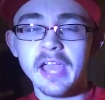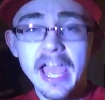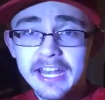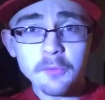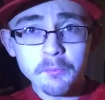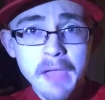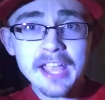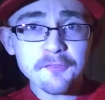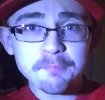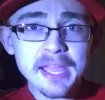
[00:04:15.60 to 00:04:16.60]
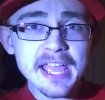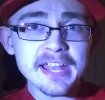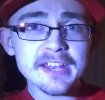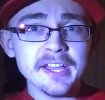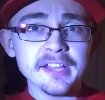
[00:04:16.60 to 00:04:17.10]
And it may have
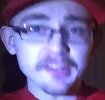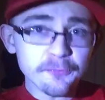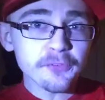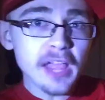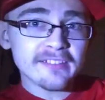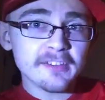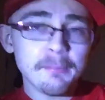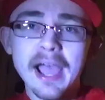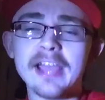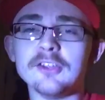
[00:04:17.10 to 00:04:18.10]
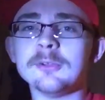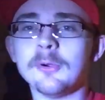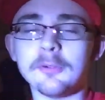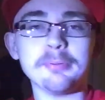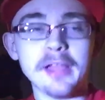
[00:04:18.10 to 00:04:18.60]
been deflected by a New
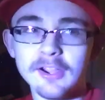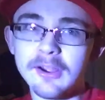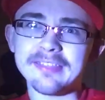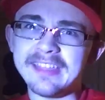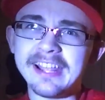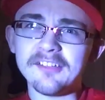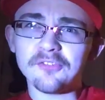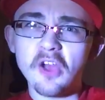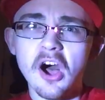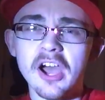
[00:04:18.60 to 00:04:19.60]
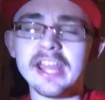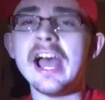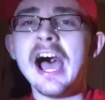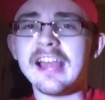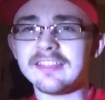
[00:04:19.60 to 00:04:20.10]
York player. I think I saw it.
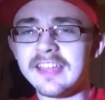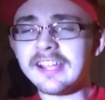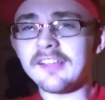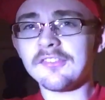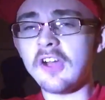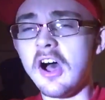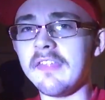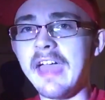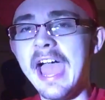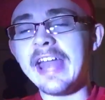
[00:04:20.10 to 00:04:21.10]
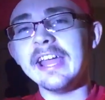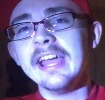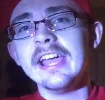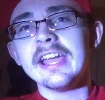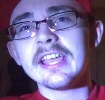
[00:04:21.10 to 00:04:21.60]
I think I saw that.
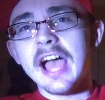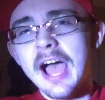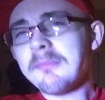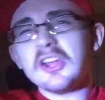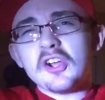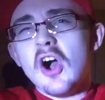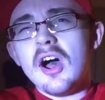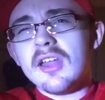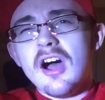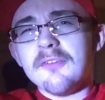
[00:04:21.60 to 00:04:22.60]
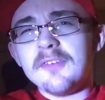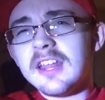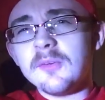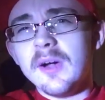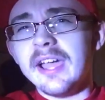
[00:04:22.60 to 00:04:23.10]
I'm going to call it off
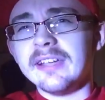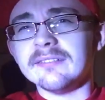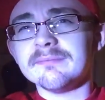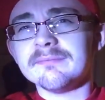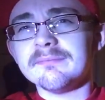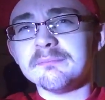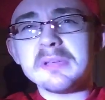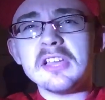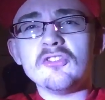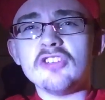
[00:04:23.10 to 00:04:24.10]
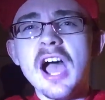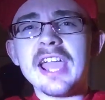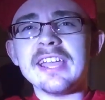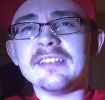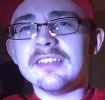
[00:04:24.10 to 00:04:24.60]
anyway. Be a
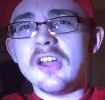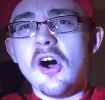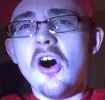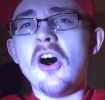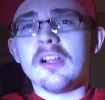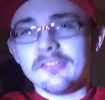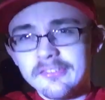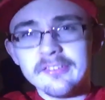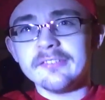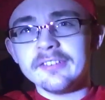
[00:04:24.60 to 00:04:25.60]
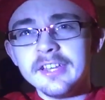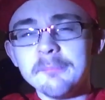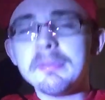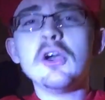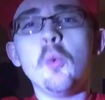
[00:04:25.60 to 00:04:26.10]
giant arse.
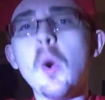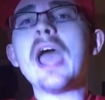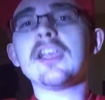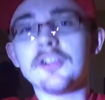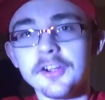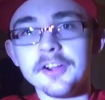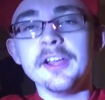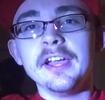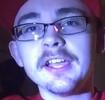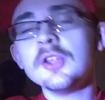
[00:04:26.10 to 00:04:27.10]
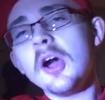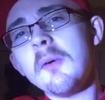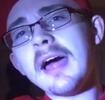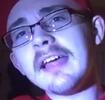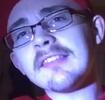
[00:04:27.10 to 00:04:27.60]
Be a wanker. You know
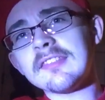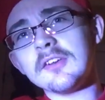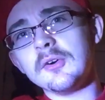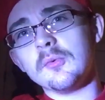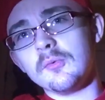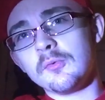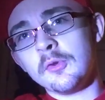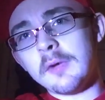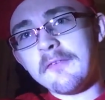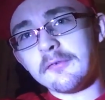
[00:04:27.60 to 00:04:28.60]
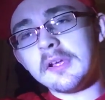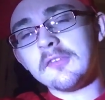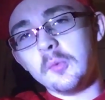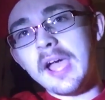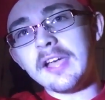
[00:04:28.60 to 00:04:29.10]
why that's the the referees
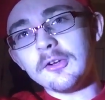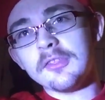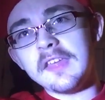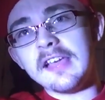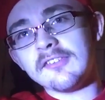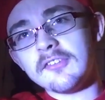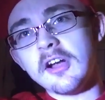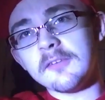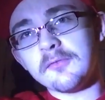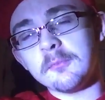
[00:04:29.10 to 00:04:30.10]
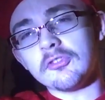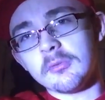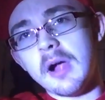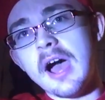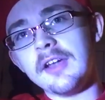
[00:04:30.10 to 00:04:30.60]
a wanker thing started from
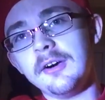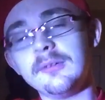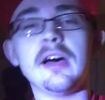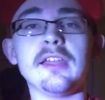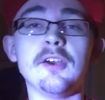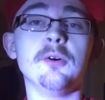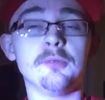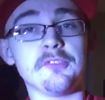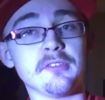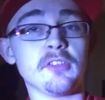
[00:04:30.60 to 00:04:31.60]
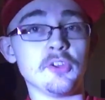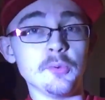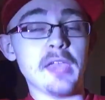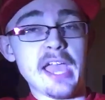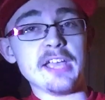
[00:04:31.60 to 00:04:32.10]
Toronto? I know it was a
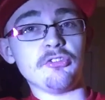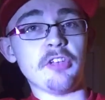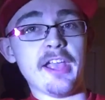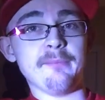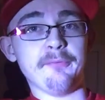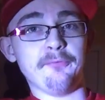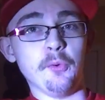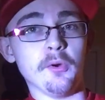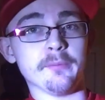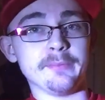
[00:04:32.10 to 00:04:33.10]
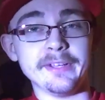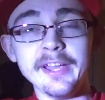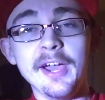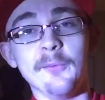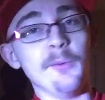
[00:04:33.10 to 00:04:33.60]
UK chant before, but
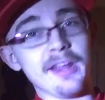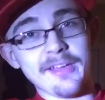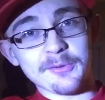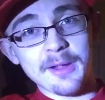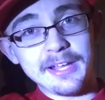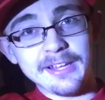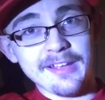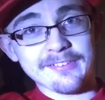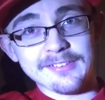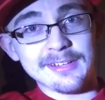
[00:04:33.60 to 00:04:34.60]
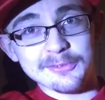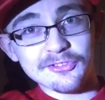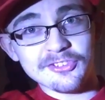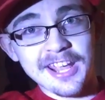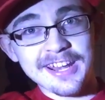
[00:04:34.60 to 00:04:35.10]
what other MLS club has
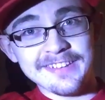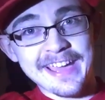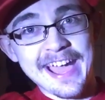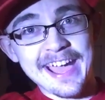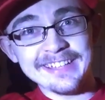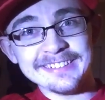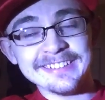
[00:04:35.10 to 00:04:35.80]
chanted that?